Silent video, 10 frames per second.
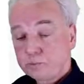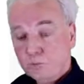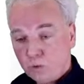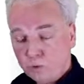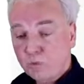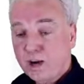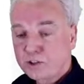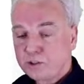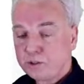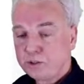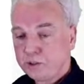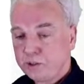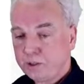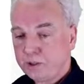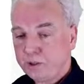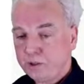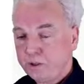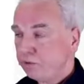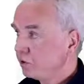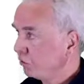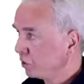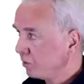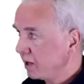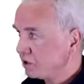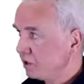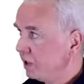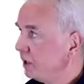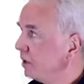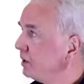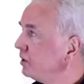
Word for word: for fraction uh, the, for the fraction uh,